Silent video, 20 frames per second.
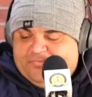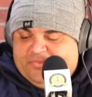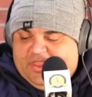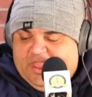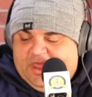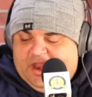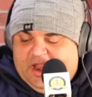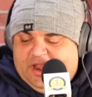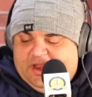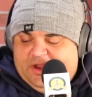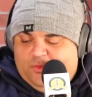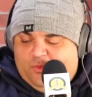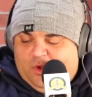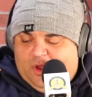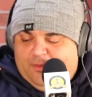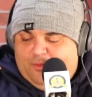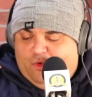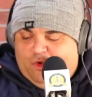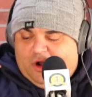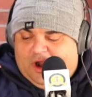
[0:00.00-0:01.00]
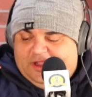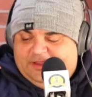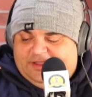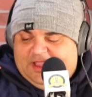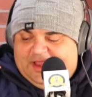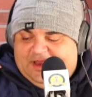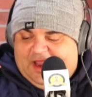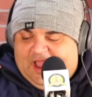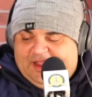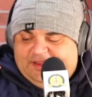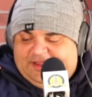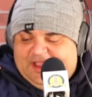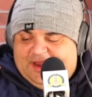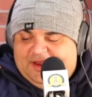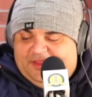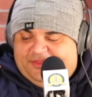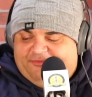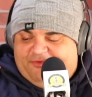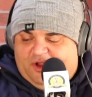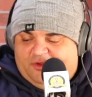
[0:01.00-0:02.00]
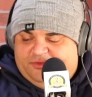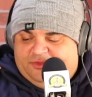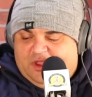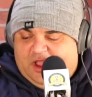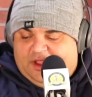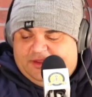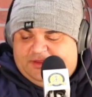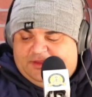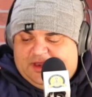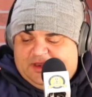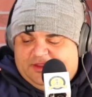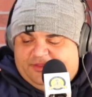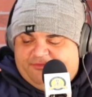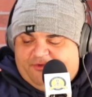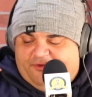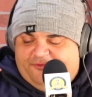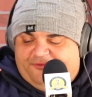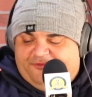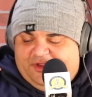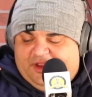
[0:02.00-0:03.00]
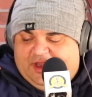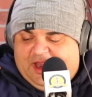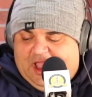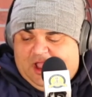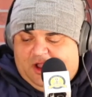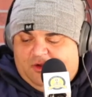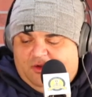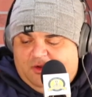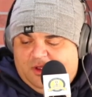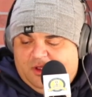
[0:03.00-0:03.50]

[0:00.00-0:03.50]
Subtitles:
I tend to throw Finau.